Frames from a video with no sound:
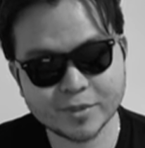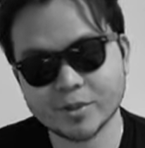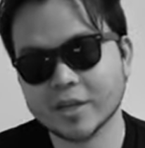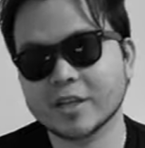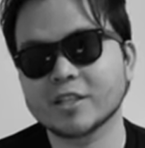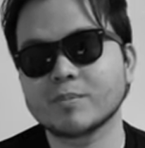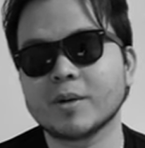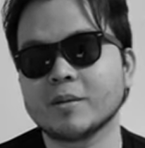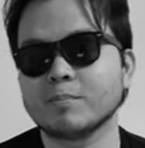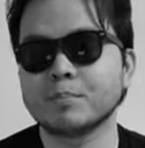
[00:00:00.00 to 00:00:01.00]
so they can
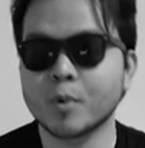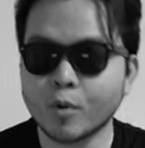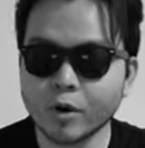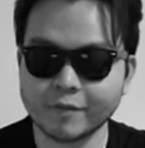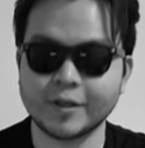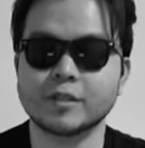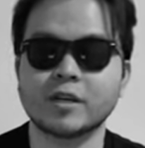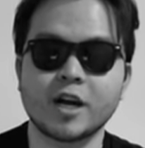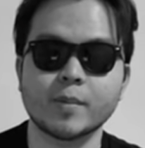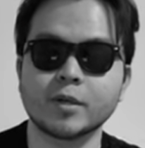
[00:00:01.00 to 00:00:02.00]
spend more of their
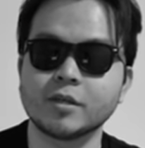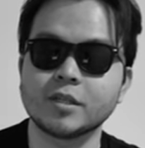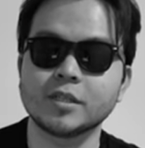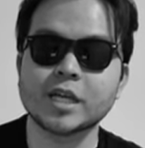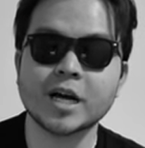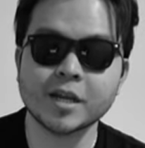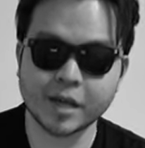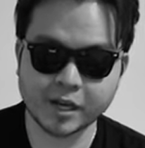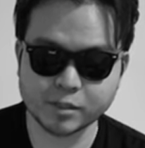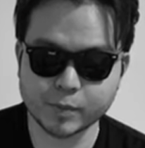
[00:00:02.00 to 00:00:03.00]
time on the design
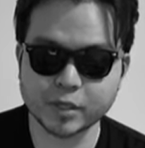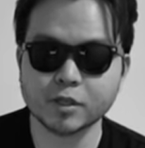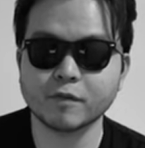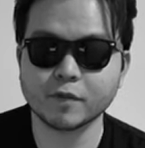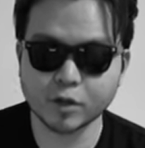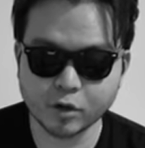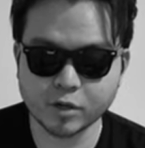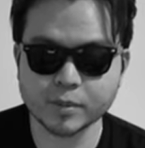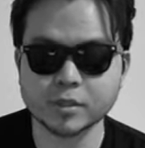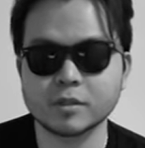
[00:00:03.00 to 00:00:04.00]
aspect of the
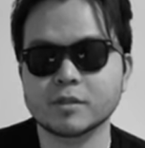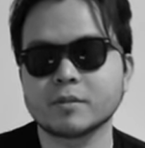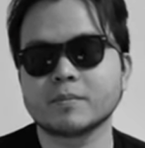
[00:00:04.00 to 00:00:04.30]
garment.